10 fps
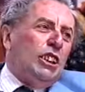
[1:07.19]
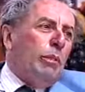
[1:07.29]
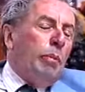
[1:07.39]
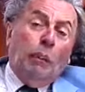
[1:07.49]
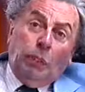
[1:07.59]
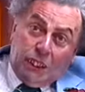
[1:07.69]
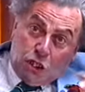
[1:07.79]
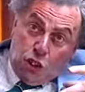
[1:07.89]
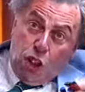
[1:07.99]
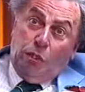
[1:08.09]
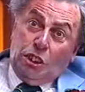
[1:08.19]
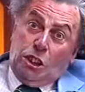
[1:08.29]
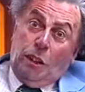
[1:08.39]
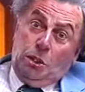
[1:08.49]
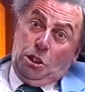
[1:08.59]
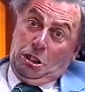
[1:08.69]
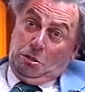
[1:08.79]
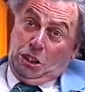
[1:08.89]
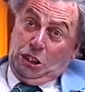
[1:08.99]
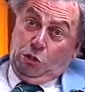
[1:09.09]
It's a public service I'm doing
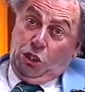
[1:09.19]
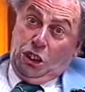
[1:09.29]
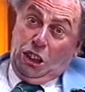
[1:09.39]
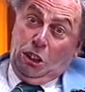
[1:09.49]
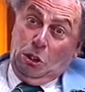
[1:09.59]
with this video.